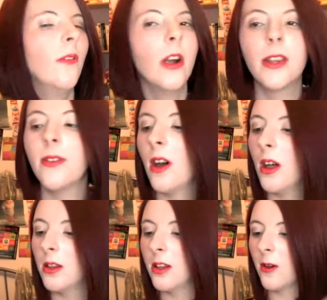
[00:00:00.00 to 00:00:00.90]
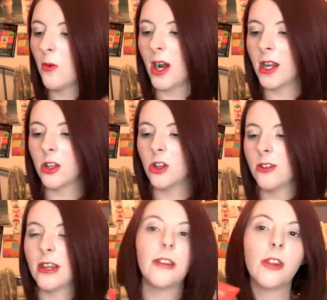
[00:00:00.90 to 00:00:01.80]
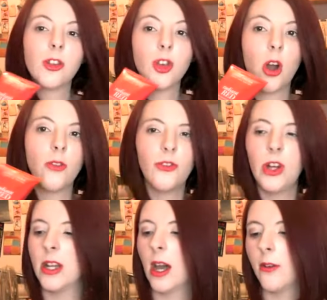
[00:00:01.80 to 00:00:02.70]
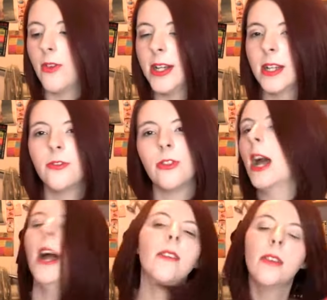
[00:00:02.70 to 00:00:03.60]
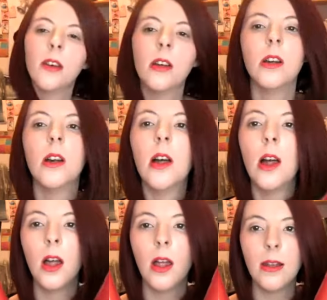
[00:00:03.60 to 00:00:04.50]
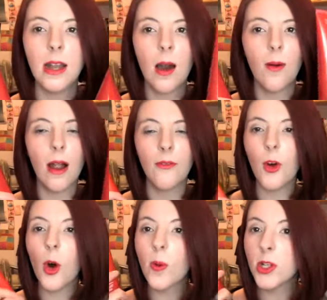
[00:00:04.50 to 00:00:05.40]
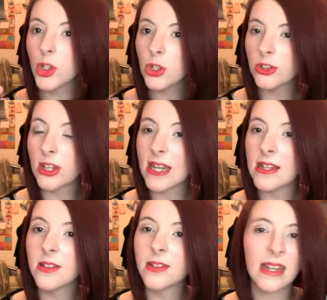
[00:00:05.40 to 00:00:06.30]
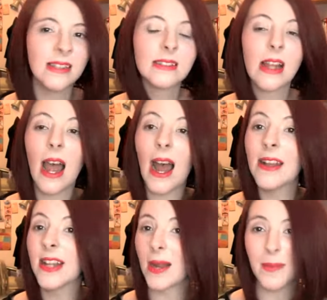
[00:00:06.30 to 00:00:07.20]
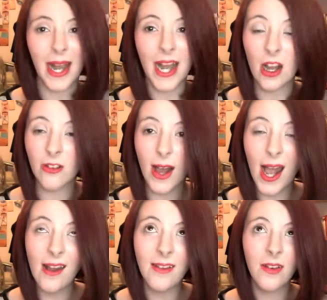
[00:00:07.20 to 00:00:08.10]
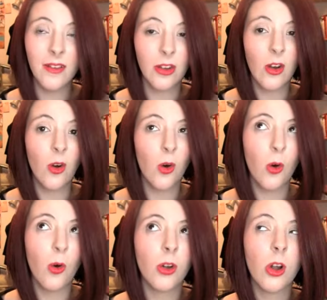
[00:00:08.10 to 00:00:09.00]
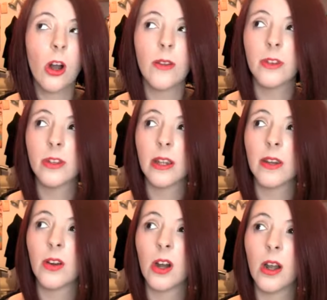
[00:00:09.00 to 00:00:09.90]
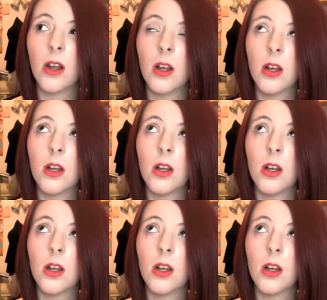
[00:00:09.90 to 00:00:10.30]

First of all, what I use is a John Frieda Radiant Red. Now, I've always used these since I dyed my hair red, so God, I've used this for